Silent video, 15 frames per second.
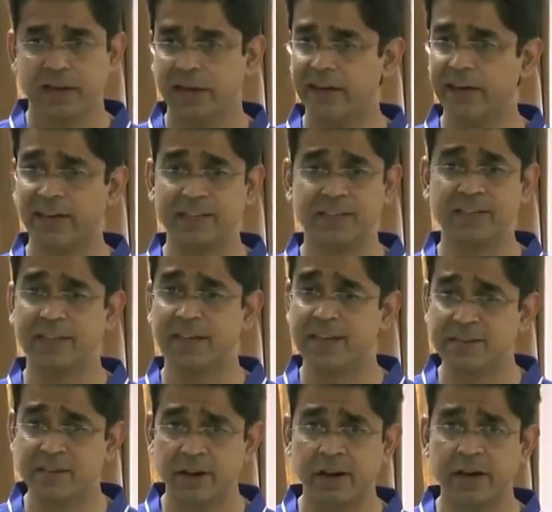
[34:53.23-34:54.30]
It doesn't
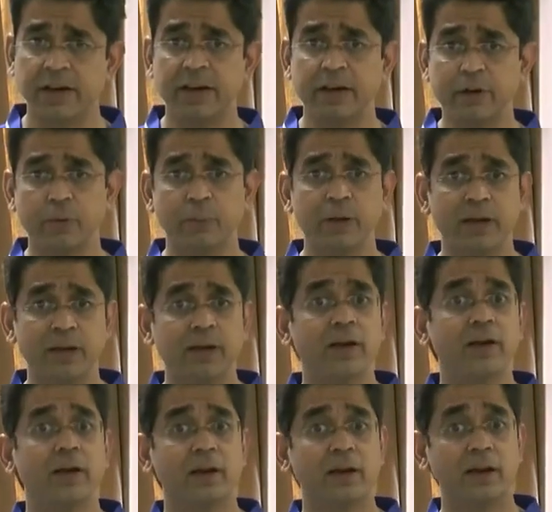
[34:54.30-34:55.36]
necessarily need to be
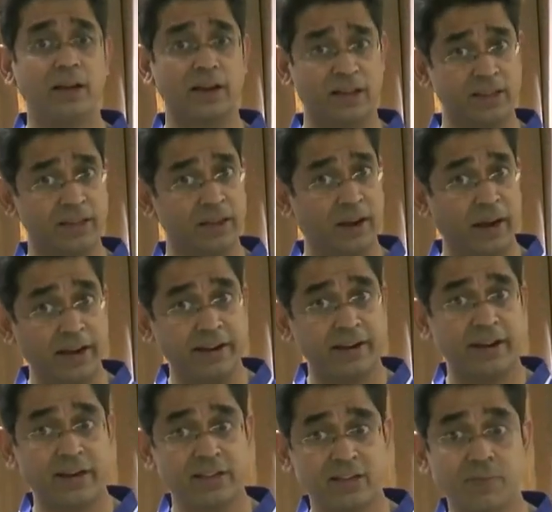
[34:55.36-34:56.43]
in the right
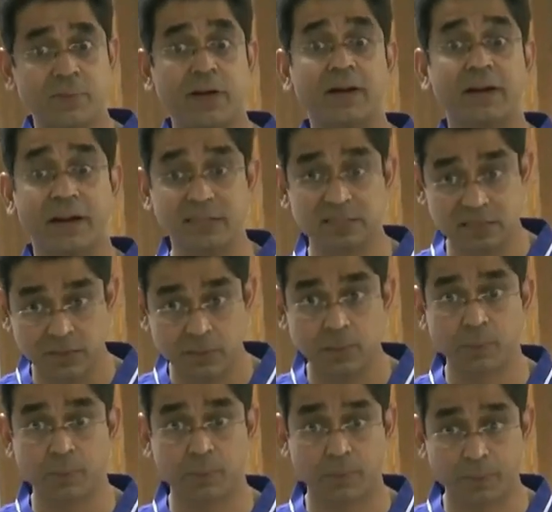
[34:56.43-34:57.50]
direction, but it does
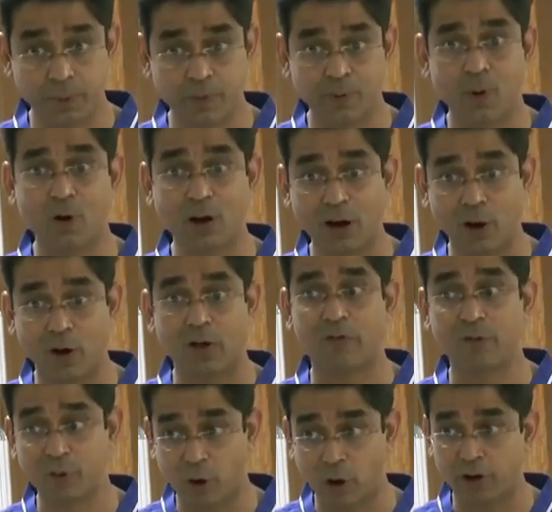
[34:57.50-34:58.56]
provoke a lot
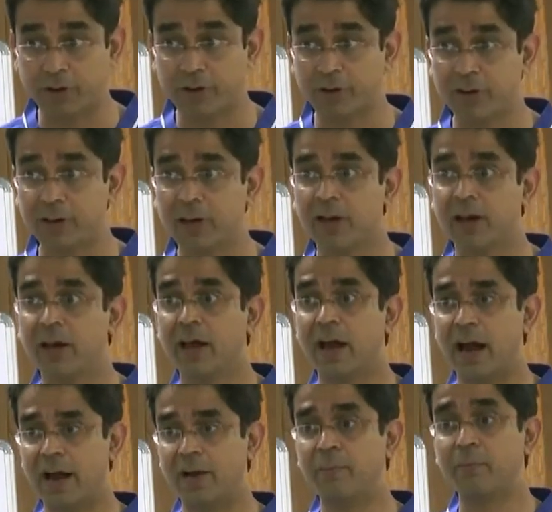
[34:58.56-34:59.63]
of thought,
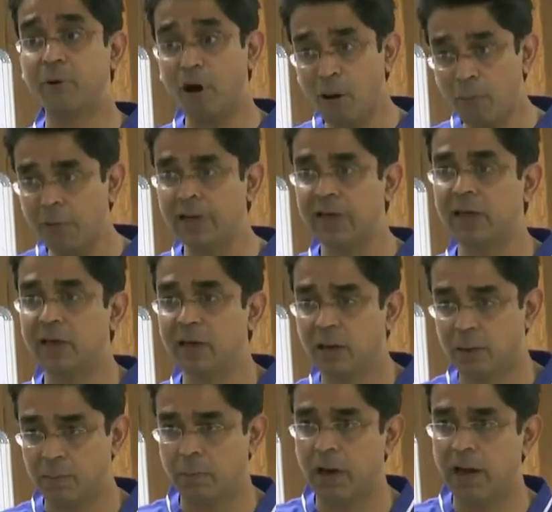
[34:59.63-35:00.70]
and probably
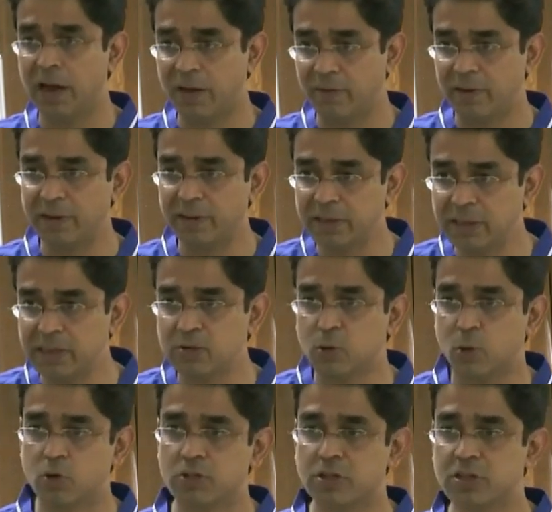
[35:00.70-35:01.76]
by having these
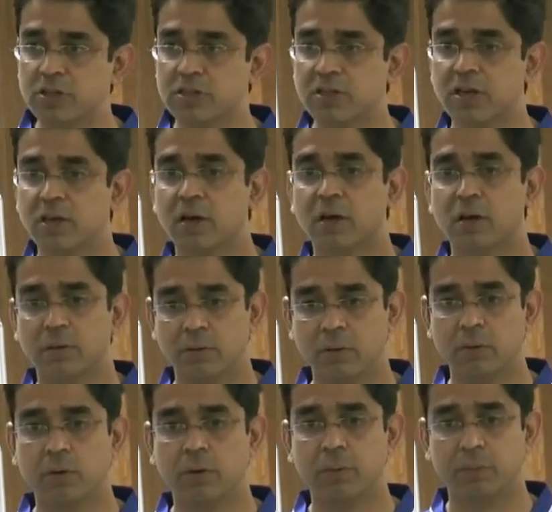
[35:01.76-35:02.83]
courses
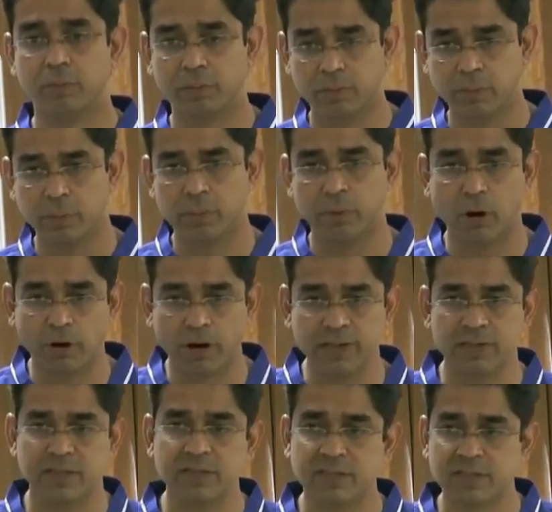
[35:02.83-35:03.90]
we would
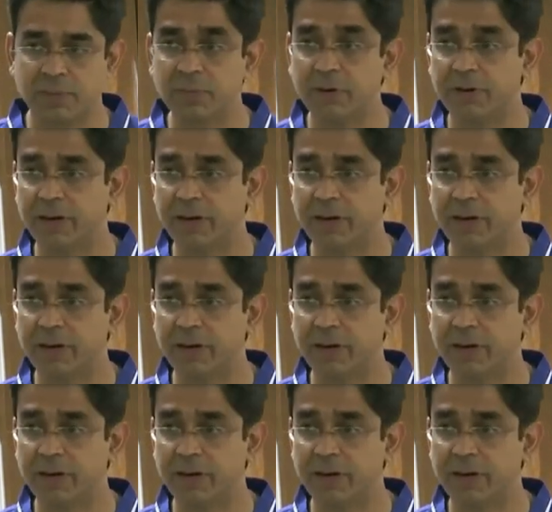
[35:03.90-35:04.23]
progress in some